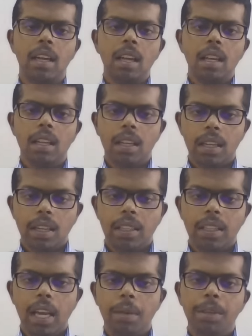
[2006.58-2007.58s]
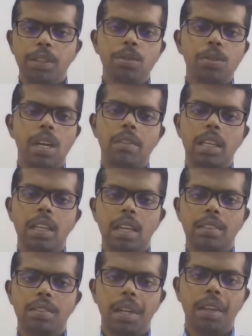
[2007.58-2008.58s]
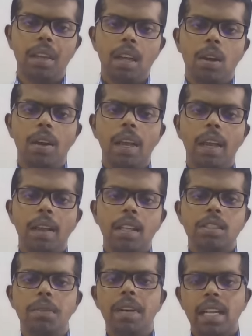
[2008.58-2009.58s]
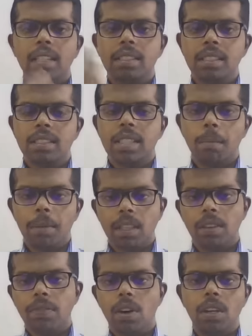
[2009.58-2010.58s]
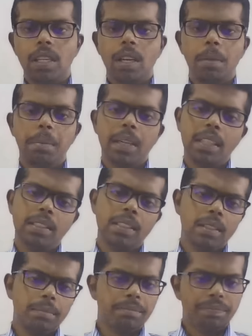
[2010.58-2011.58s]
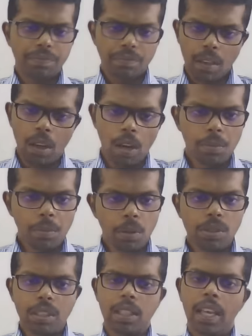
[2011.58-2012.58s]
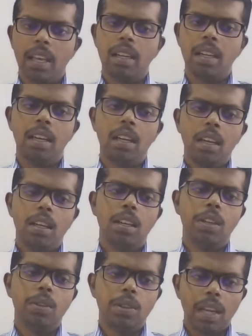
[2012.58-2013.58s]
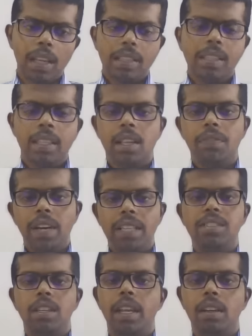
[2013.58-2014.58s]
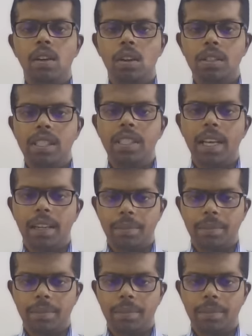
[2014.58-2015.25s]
it came into our country. Okay, so whereas in some other foreign companies, almost they are utilizing the 5G technology there.